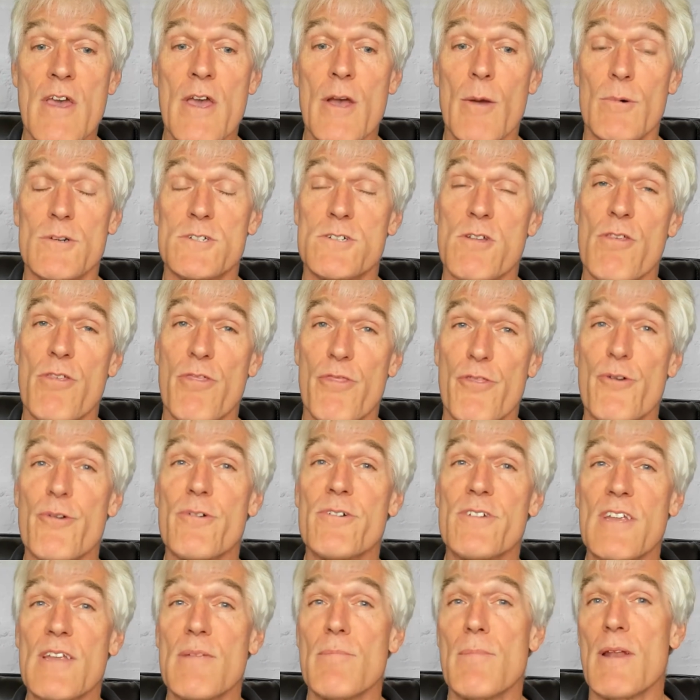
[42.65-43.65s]
which is
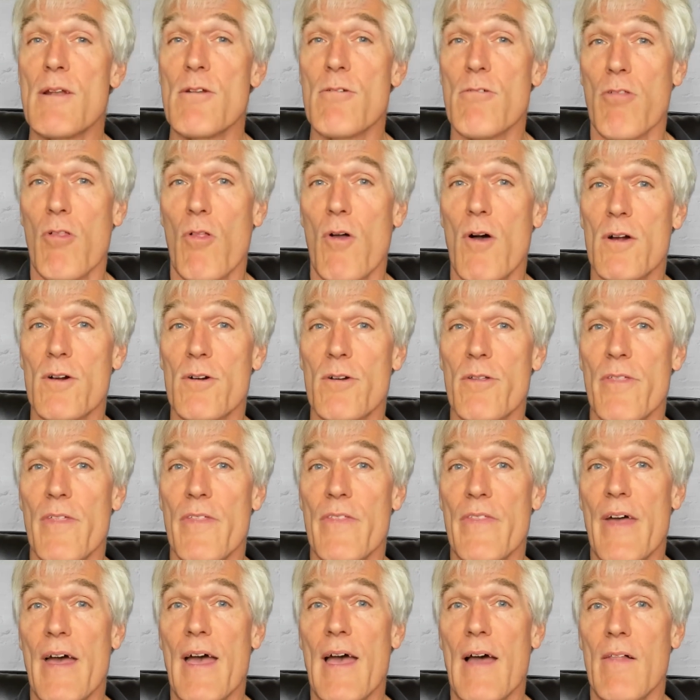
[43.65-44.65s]
13 meters longer
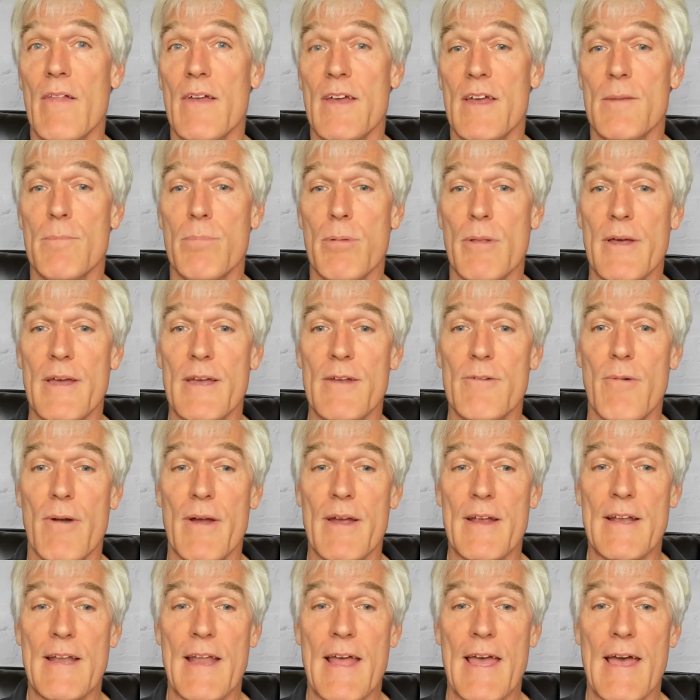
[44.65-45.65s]
than the SoCalEd blade
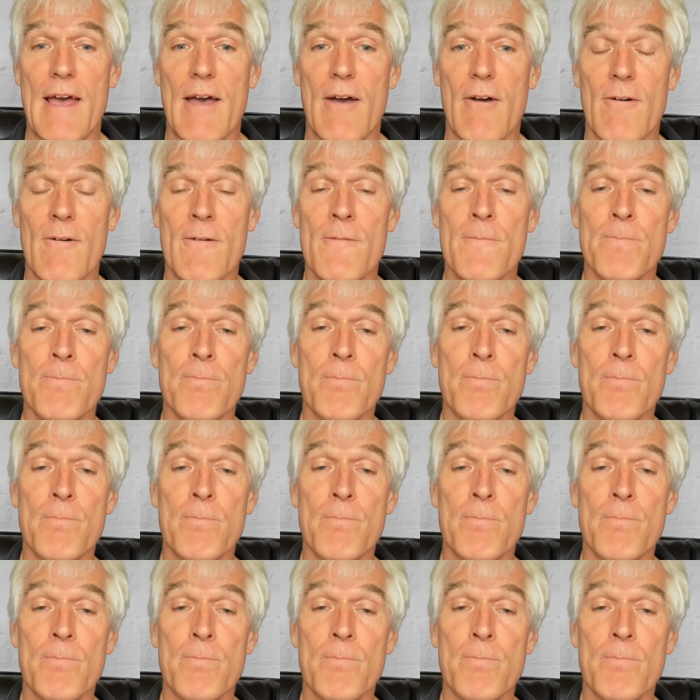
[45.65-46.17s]
right now,